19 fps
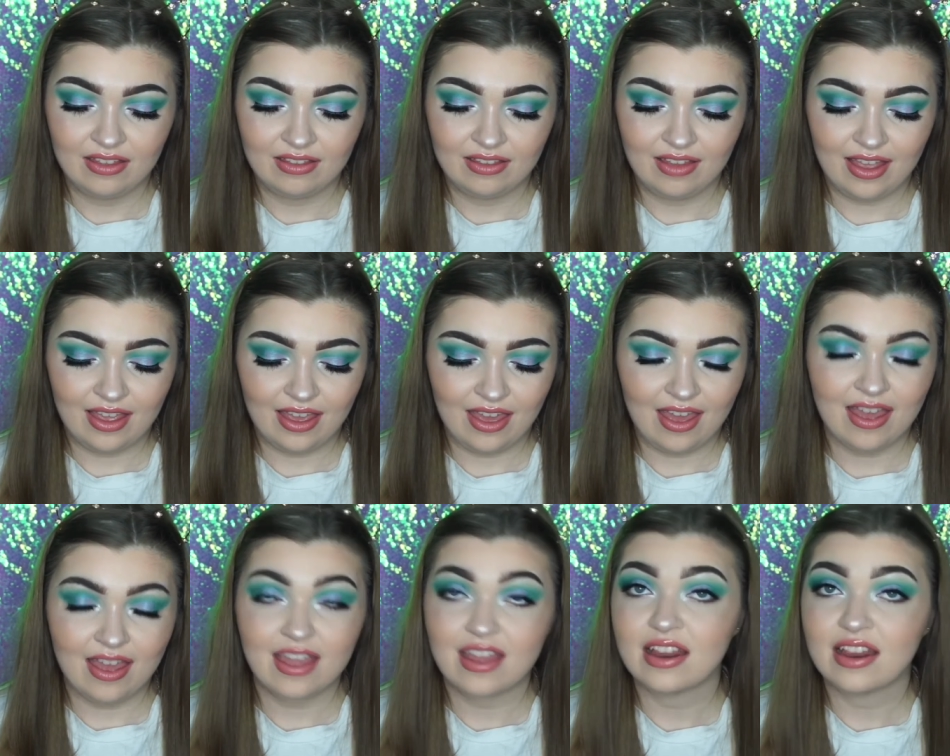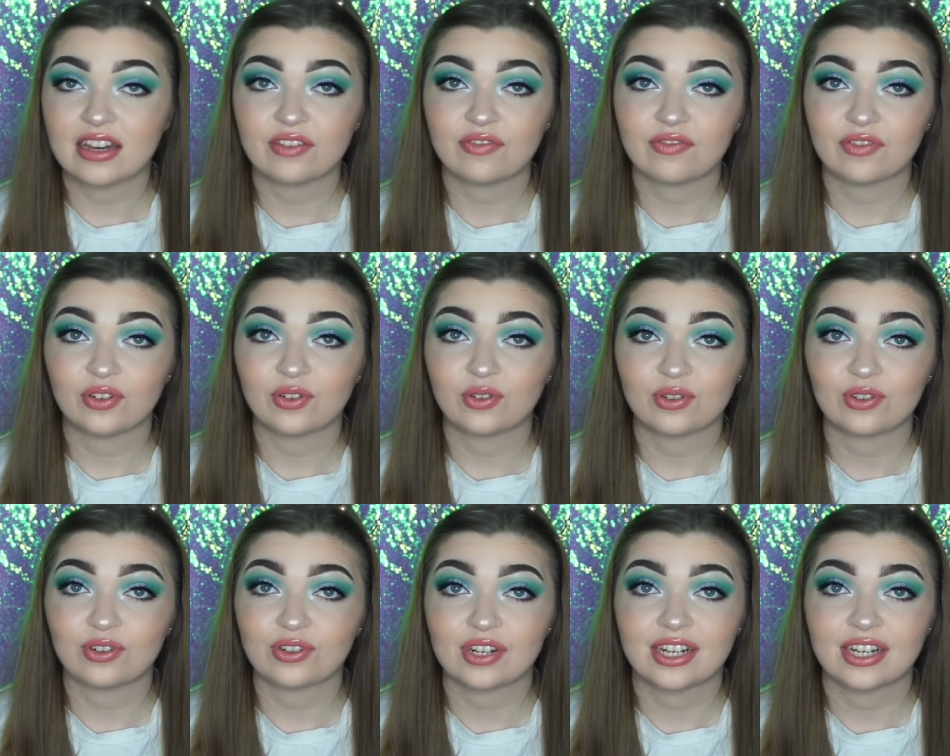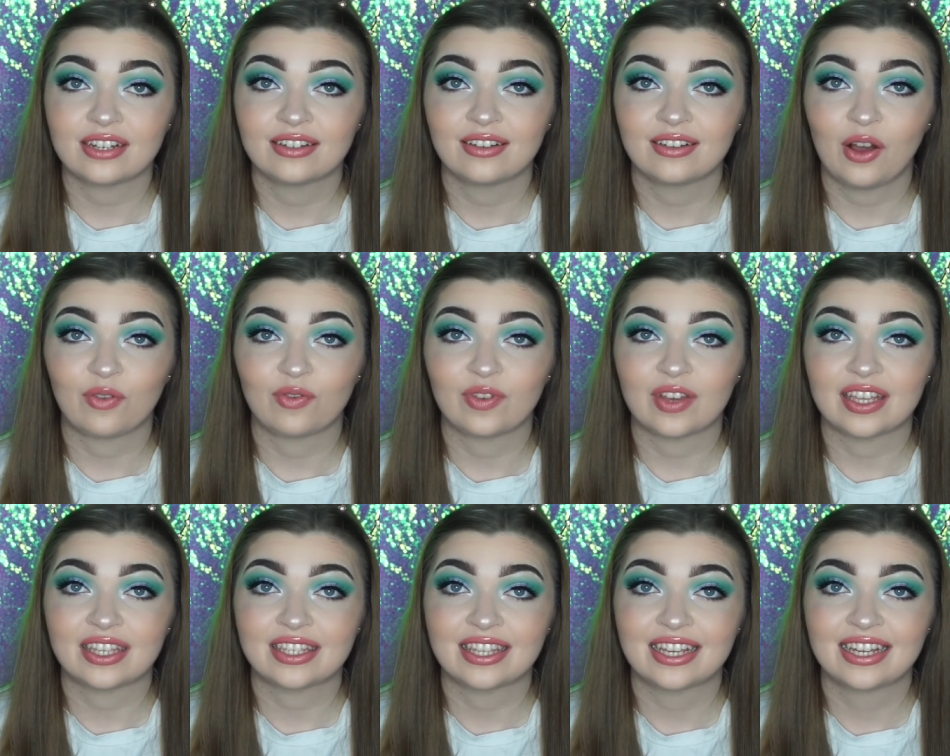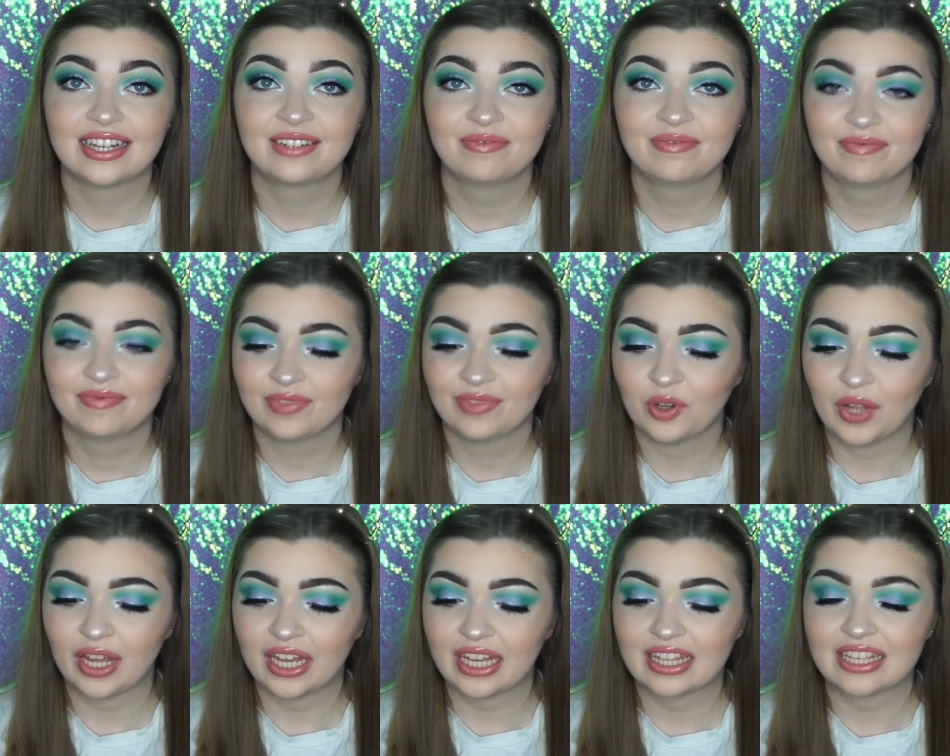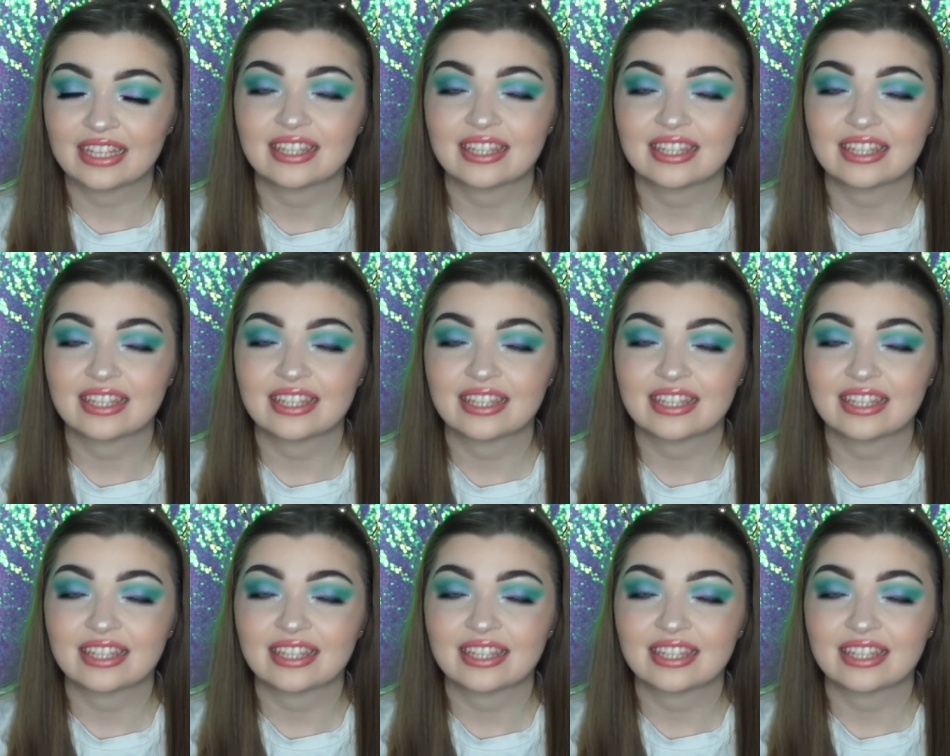like in a different country, obviously. Like the